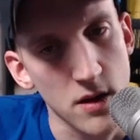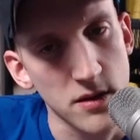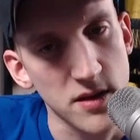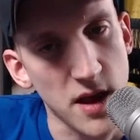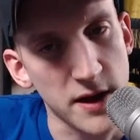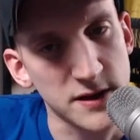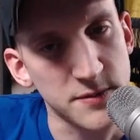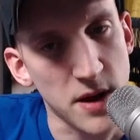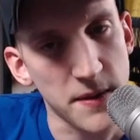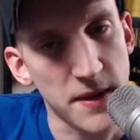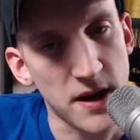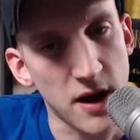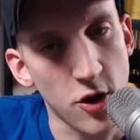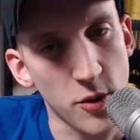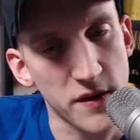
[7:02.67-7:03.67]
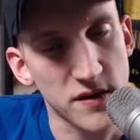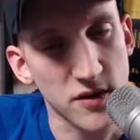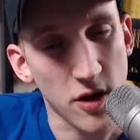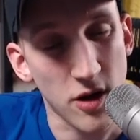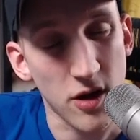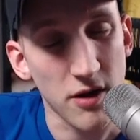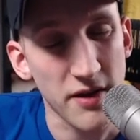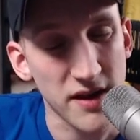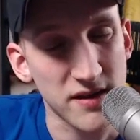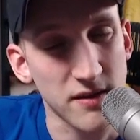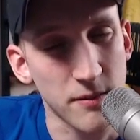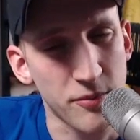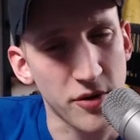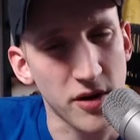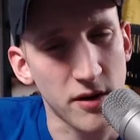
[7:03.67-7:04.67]
Not a spot that I always call. That's
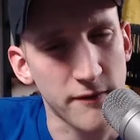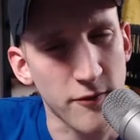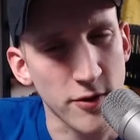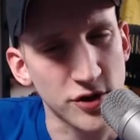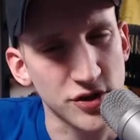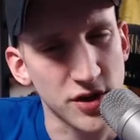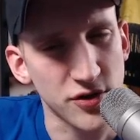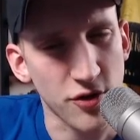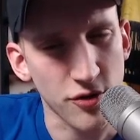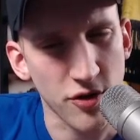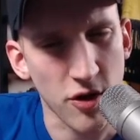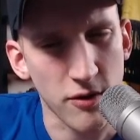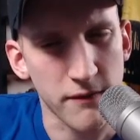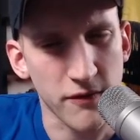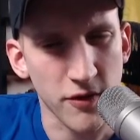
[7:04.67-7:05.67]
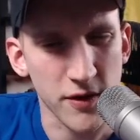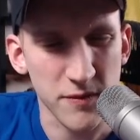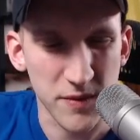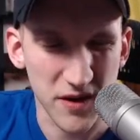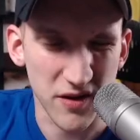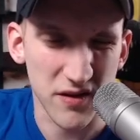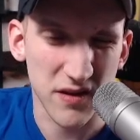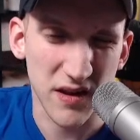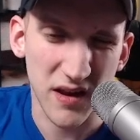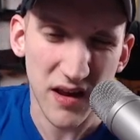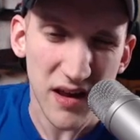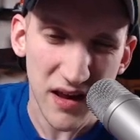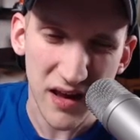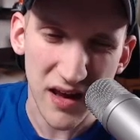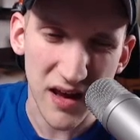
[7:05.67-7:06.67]
a pretty unfortunate turn card for us because
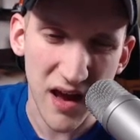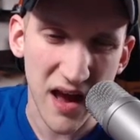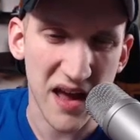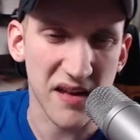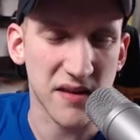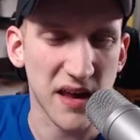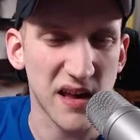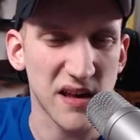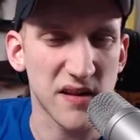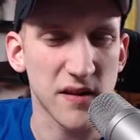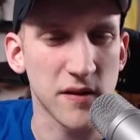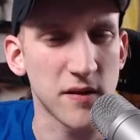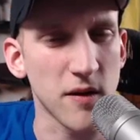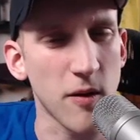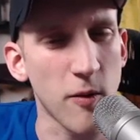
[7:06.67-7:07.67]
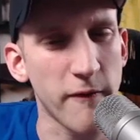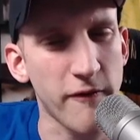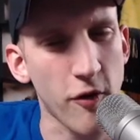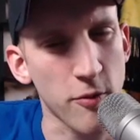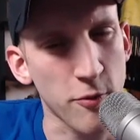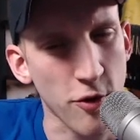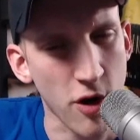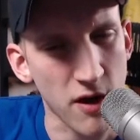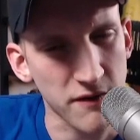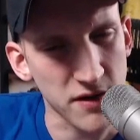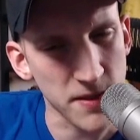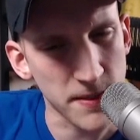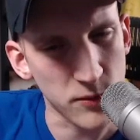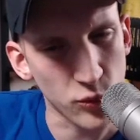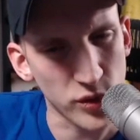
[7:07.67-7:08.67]
he has aces far more
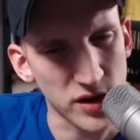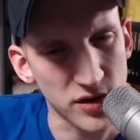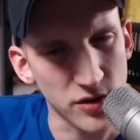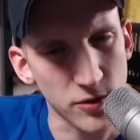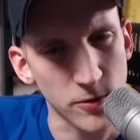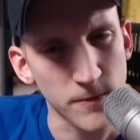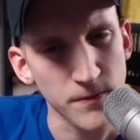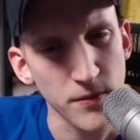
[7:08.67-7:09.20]
often than we do.